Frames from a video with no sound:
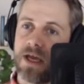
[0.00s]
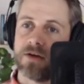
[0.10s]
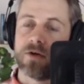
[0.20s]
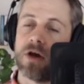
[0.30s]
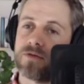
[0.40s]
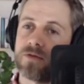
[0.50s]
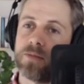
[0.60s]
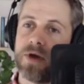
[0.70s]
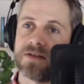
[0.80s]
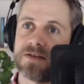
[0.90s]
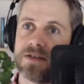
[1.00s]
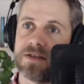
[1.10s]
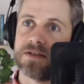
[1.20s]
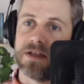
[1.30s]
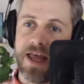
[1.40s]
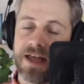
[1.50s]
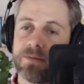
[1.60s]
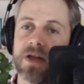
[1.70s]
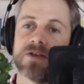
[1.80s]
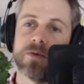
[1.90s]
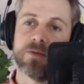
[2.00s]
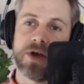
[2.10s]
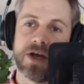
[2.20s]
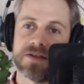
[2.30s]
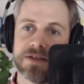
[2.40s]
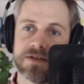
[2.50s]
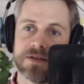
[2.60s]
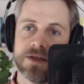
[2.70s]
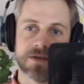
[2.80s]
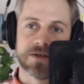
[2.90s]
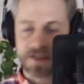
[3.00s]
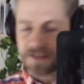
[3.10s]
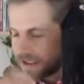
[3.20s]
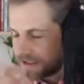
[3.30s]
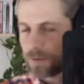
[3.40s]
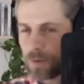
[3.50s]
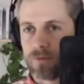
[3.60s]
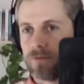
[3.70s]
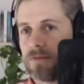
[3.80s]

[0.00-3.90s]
agricultural practices and land management practices. So that's all